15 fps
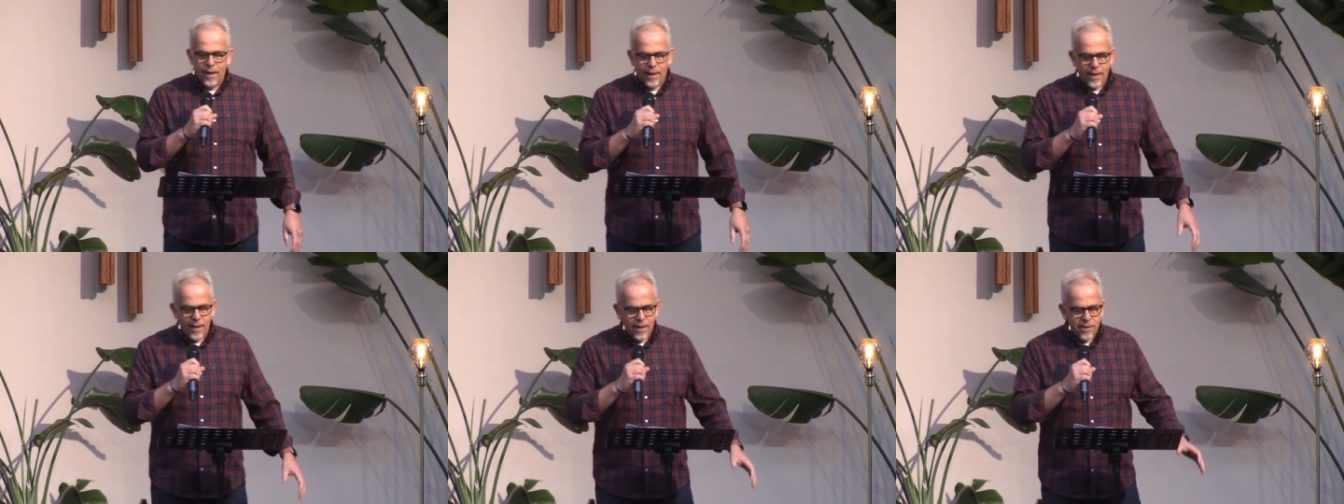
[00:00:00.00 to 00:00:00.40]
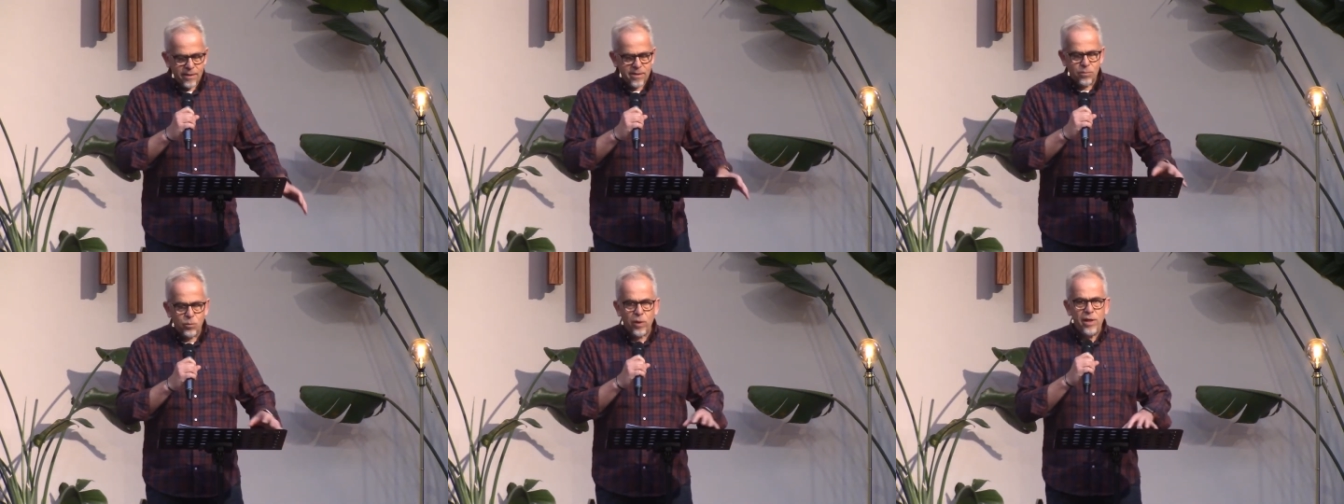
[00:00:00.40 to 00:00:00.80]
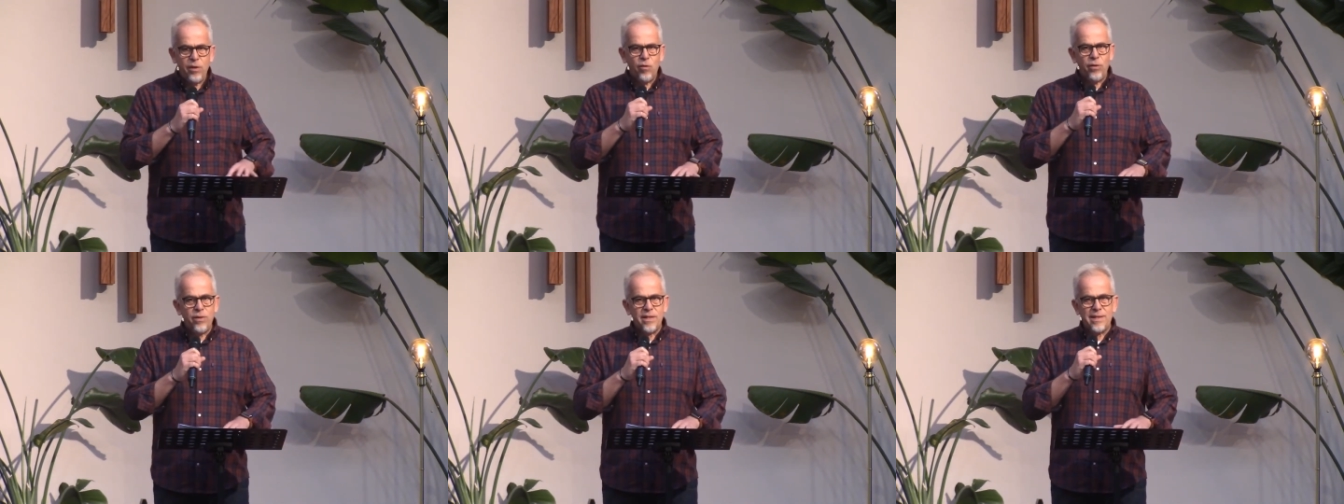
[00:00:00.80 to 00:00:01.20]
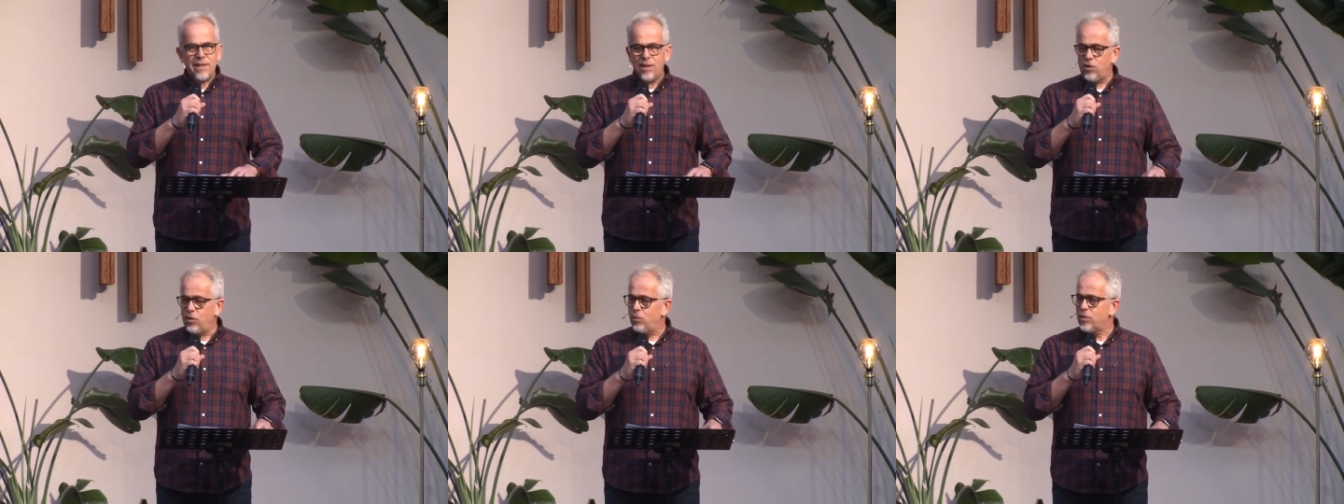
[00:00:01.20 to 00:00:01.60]
And when he wrote this
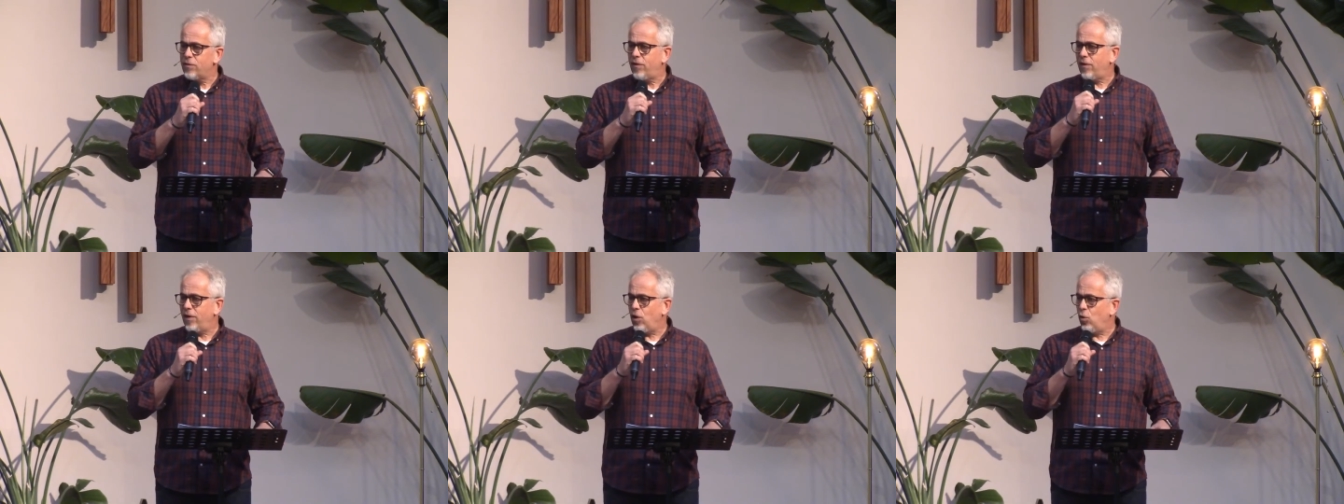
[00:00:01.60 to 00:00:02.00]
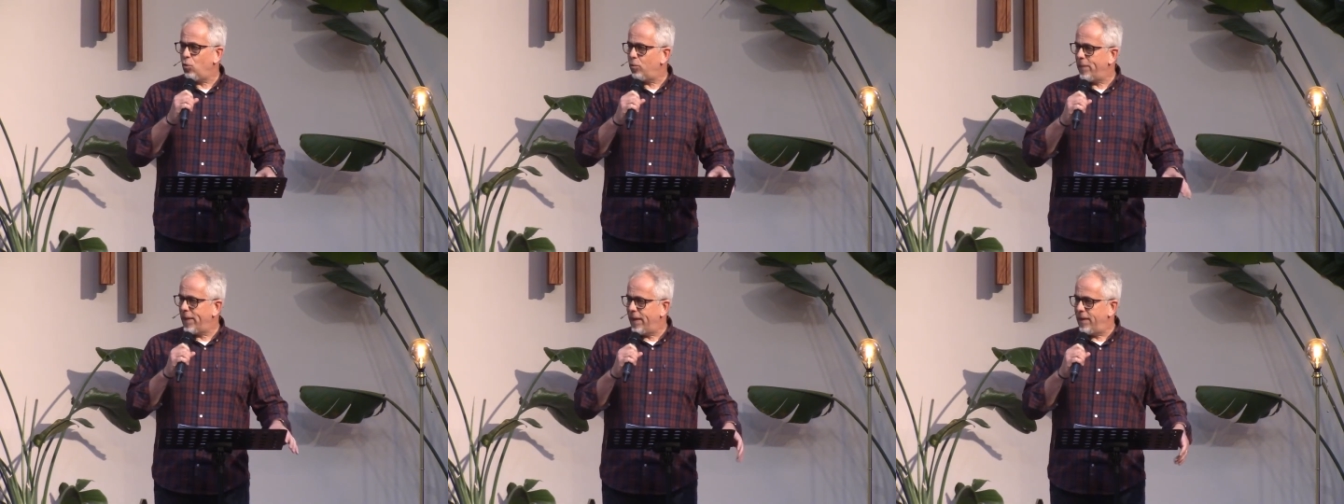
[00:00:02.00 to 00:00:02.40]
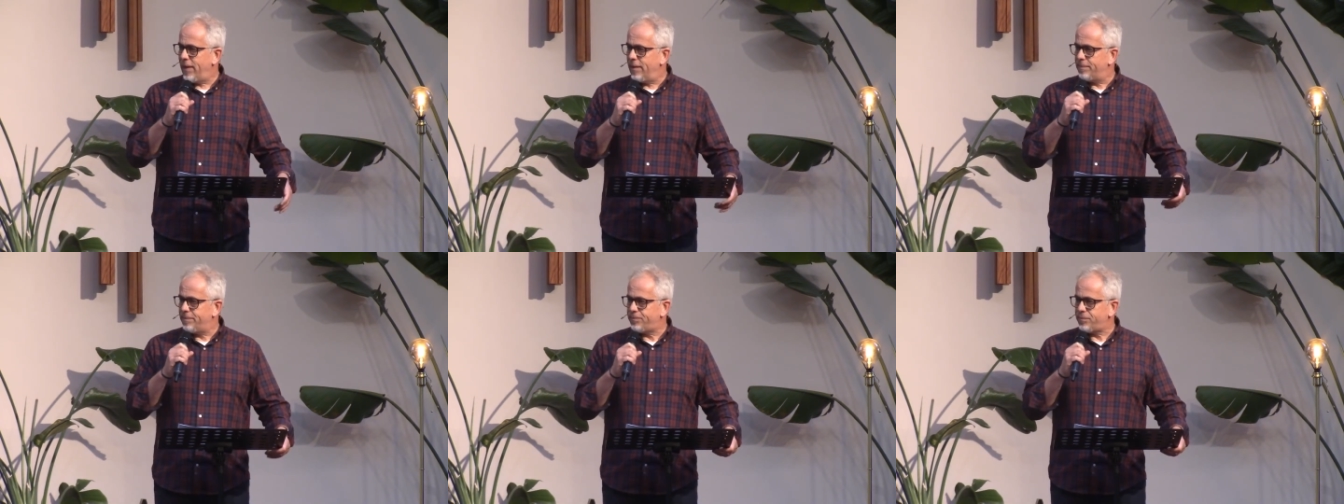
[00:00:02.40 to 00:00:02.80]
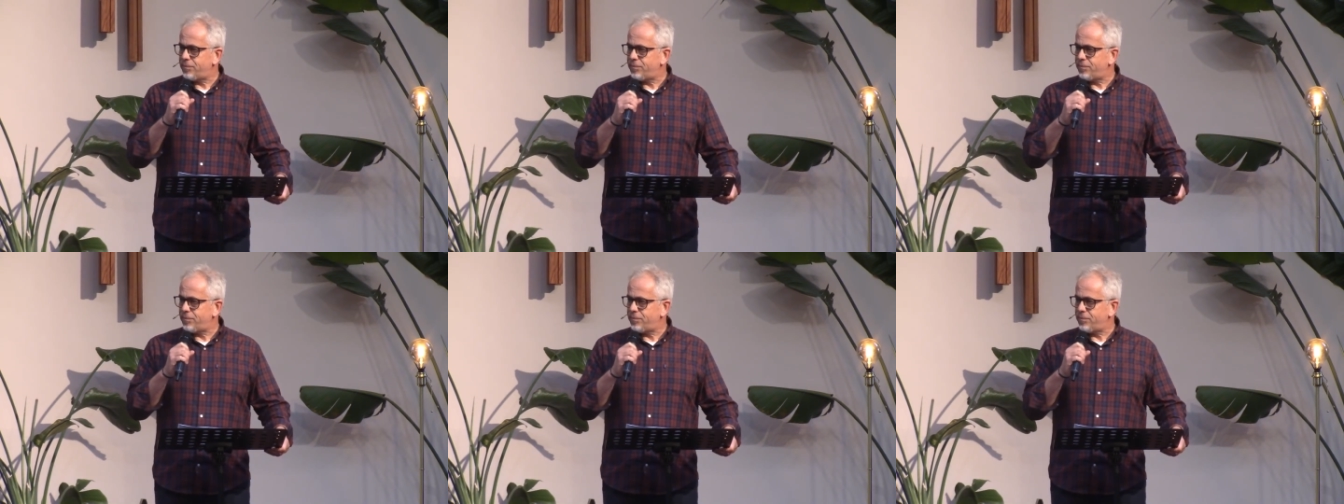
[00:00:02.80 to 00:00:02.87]
letter, he was a very old man.